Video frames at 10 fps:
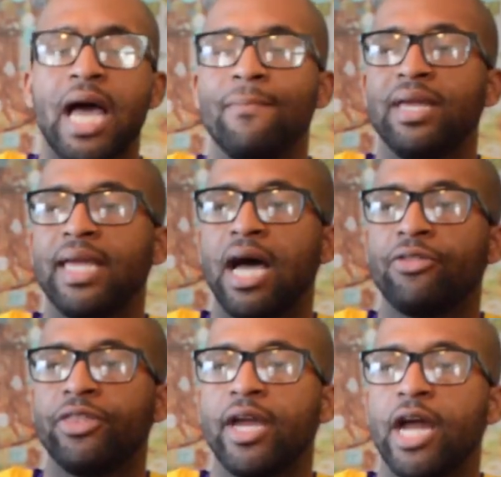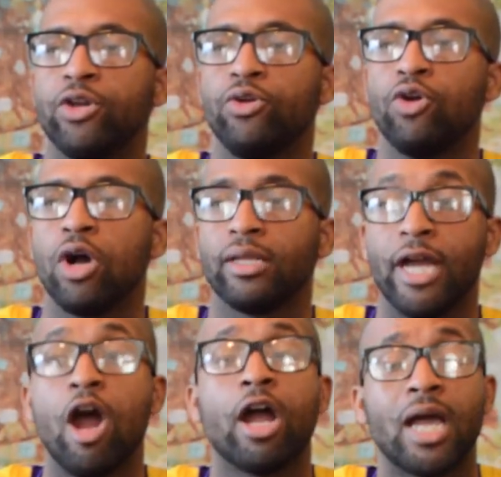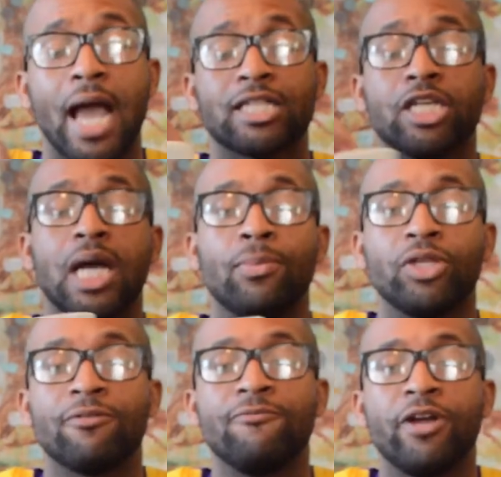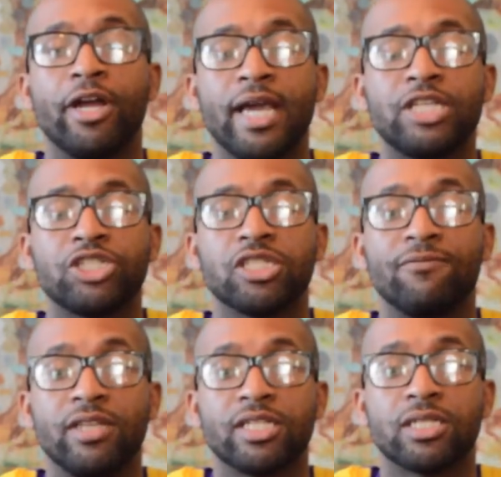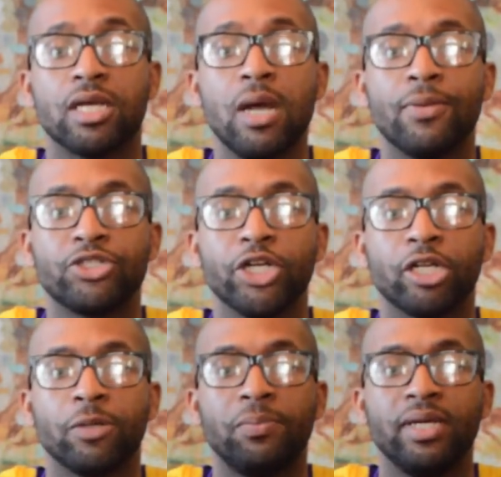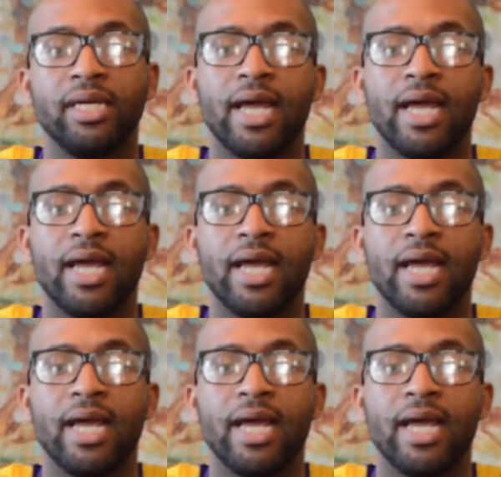Not many out there. I do know there are actually a couple different variations of this particular P.